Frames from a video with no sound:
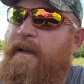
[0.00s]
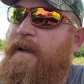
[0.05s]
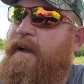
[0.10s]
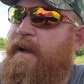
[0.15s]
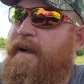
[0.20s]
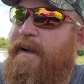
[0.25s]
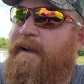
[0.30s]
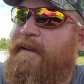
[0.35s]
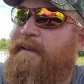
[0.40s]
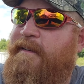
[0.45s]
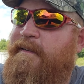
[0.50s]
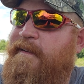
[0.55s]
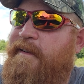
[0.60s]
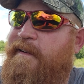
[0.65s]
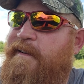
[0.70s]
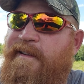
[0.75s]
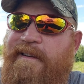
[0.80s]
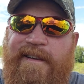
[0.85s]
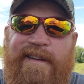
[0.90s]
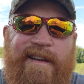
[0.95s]

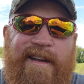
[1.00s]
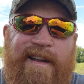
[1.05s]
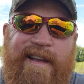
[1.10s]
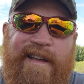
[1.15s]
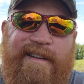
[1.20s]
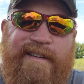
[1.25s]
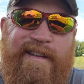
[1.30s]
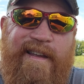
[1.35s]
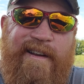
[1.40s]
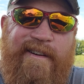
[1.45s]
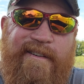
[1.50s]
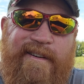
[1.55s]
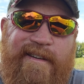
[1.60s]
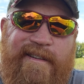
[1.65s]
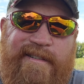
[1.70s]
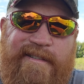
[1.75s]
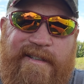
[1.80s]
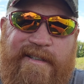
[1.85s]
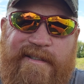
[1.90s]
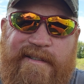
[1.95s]
I can take
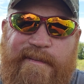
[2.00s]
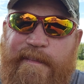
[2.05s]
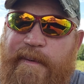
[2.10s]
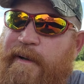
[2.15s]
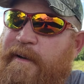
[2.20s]
criticism,